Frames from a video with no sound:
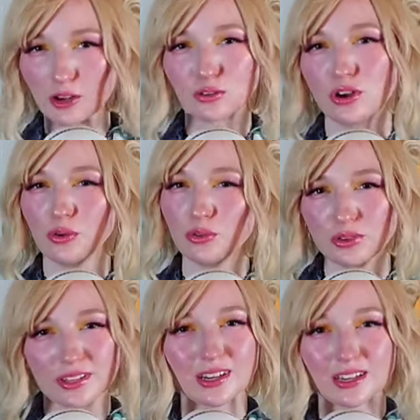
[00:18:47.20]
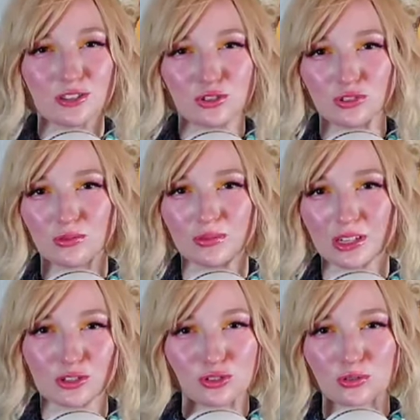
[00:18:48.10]
I don't know. The only thing I can assume,
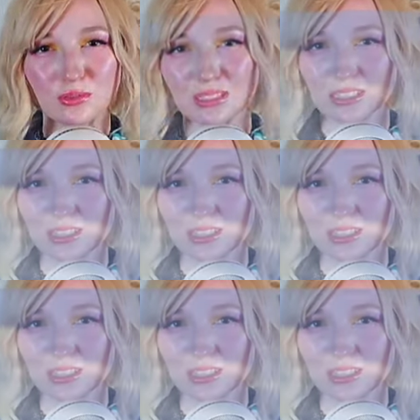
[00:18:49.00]
assume